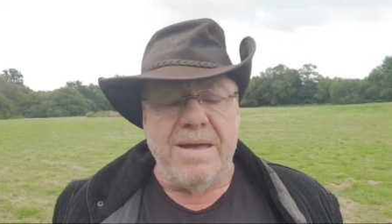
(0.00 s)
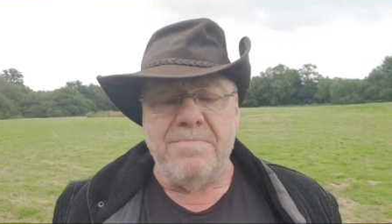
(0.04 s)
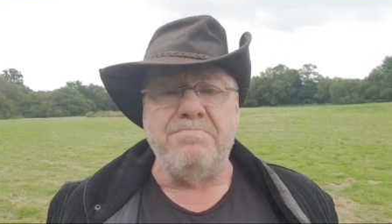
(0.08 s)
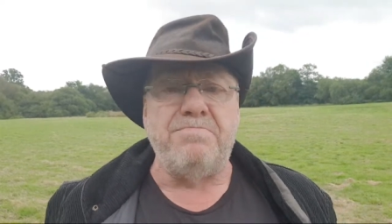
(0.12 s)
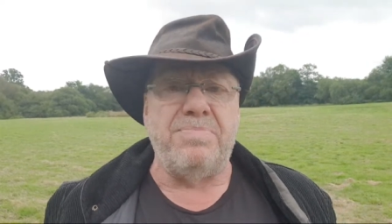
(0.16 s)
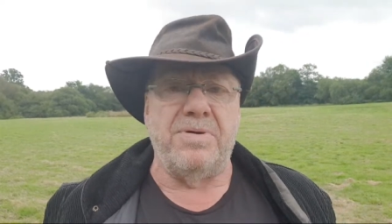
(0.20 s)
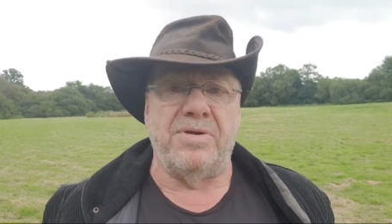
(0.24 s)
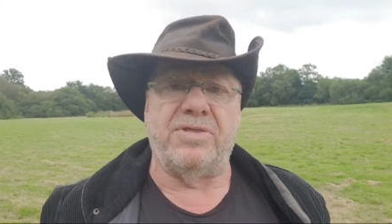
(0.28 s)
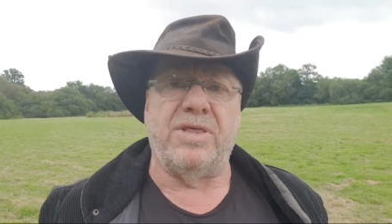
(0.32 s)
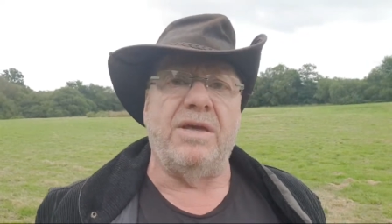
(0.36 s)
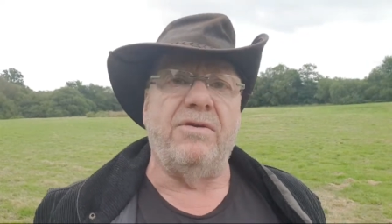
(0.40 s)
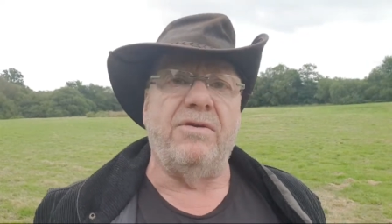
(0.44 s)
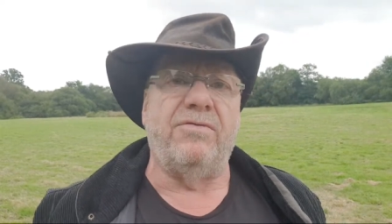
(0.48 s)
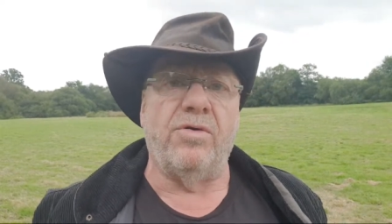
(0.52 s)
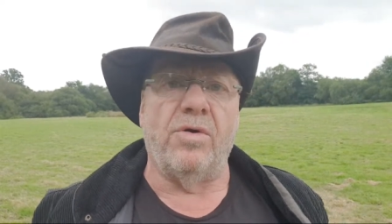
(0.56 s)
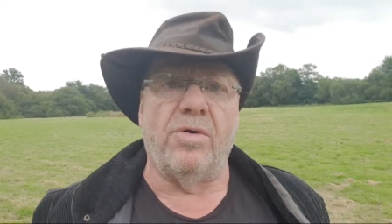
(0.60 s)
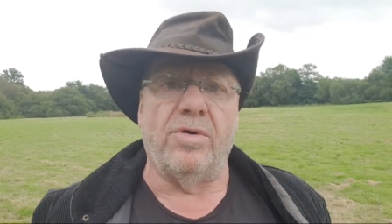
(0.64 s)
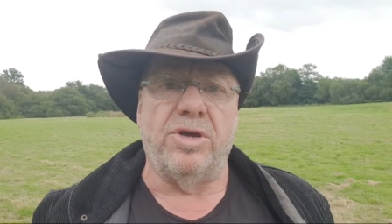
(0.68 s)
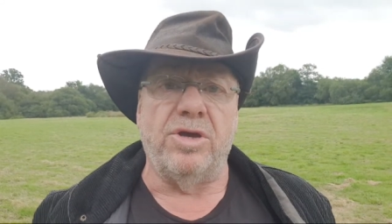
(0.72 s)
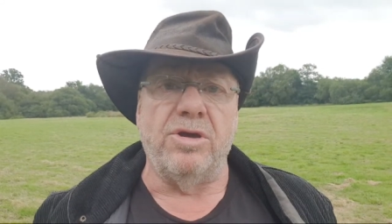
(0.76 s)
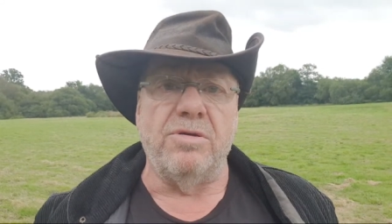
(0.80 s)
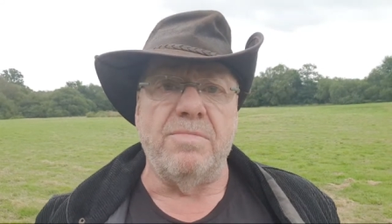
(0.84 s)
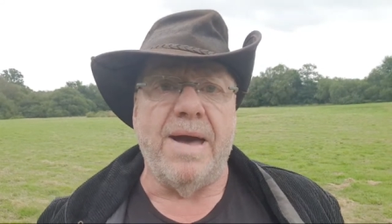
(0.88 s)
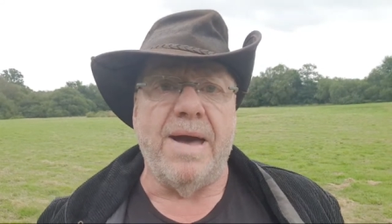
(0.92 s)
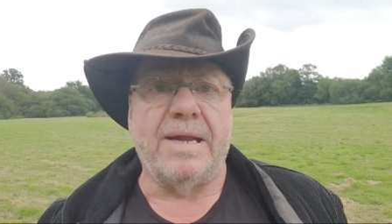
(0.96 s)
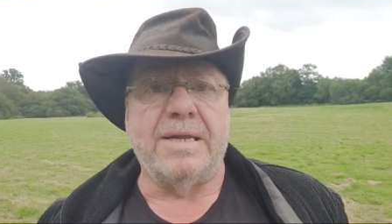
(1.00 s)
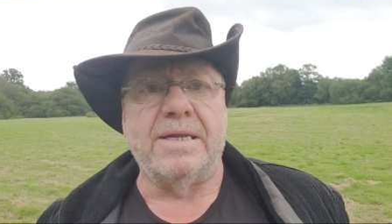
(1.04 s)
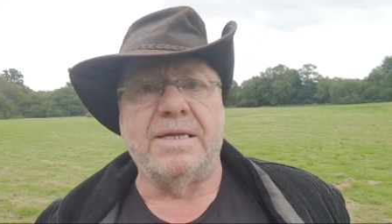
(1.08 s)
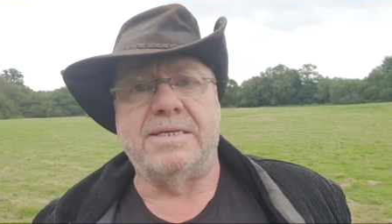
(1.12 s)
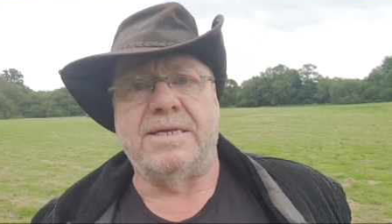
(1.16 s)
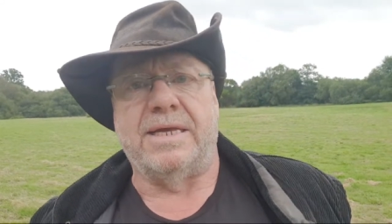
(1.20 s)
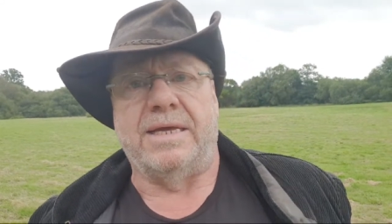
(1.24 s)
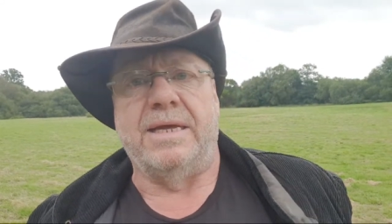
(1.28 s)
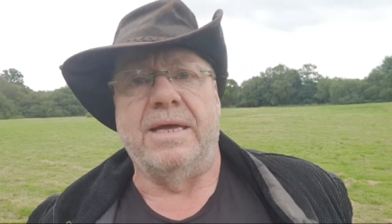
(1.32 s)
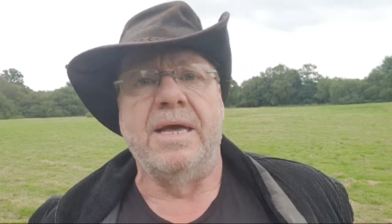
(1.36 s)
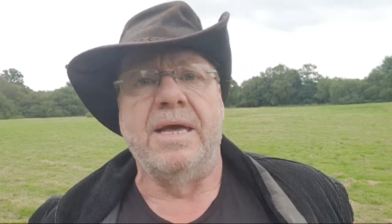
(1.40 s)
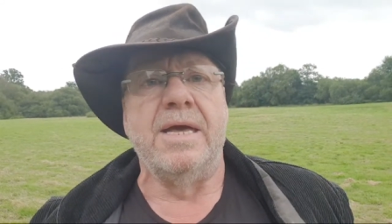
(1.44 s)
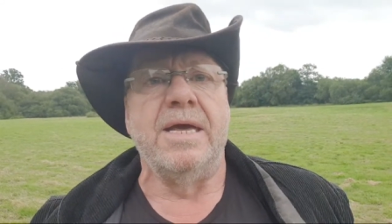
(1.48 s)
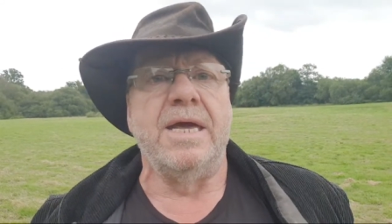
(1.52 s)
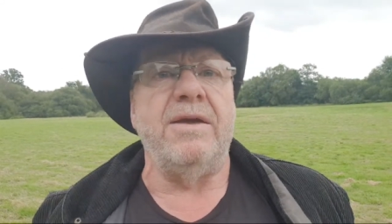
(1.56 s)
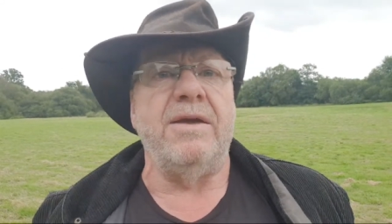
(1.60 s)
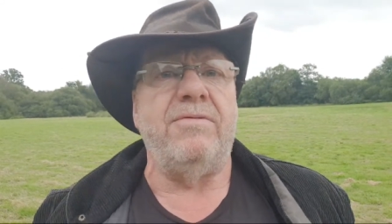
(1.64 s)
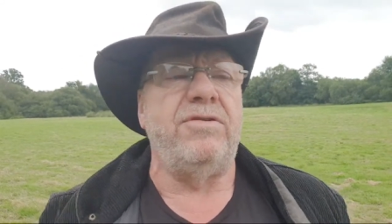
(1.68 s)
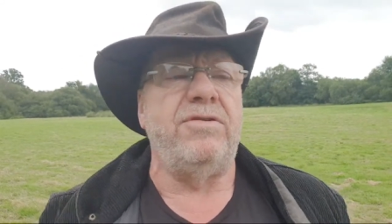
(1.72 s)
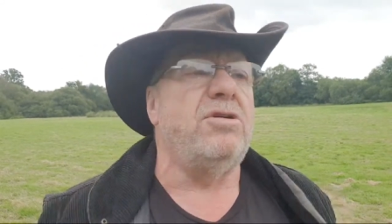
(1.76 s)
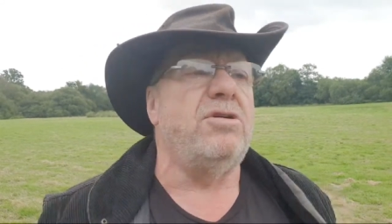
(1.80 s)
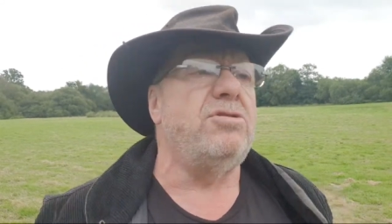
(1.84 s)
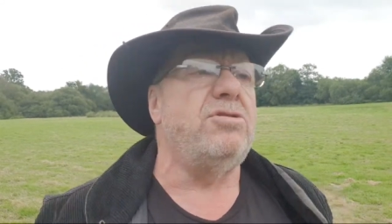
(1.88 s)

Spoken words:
empathy for humanity,